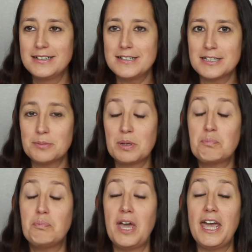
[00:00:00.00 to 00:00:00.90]
takes
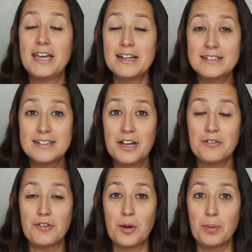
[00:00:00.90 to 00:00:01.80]
something big
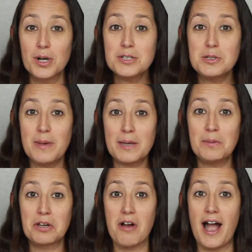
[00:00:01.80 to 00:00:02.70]
for a book to make
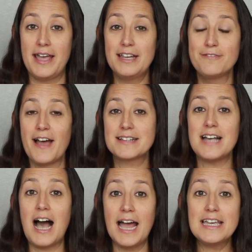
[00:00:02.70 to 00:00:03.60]
me cry. In fact,
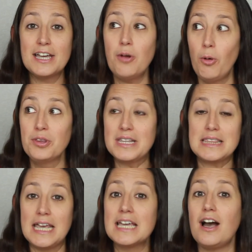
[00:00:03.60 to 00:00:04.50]
I can only
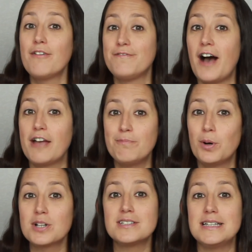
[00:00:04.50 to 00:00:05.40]
think of 5
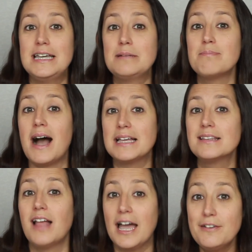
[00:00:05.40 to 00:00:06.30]
books in my
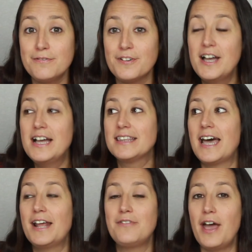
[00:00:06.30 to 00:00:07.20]
life
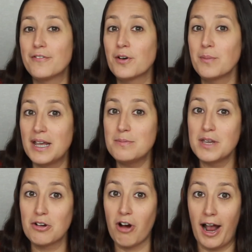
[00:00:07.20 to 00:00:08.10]
that have ever made
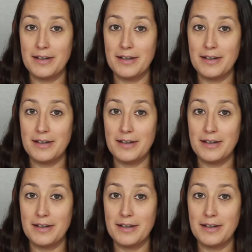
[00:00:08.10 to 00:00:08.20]
me cry.